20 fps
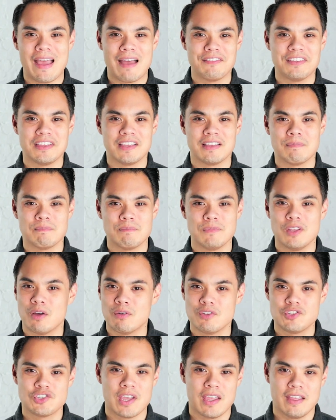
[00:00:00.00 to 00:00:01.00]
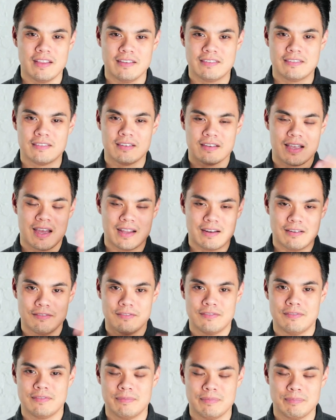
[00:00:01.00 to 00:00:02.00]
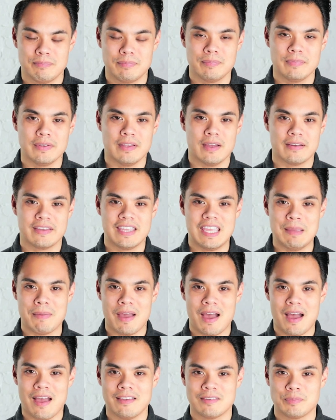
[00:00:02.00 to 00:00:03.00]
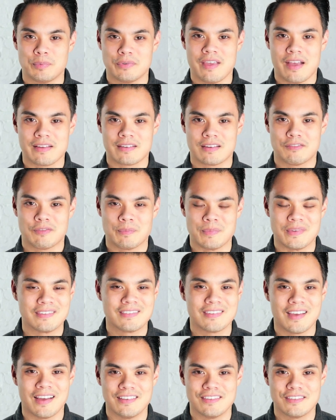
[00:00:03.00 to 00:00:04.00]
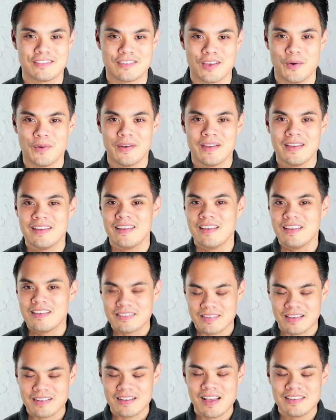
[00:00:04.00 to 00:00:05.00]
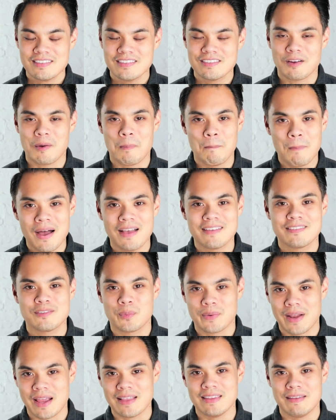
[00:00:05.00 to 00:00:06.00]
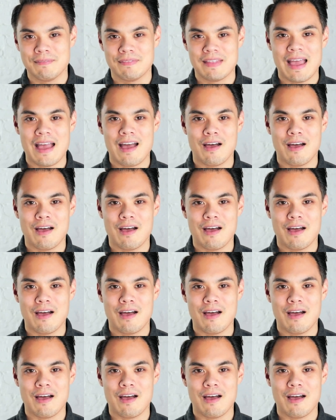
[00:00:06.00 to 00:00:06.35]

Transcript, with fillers: having, you know, shades to kind of, you know, keep my eyes protected from the sun. So Sunglasses are a must when I leave the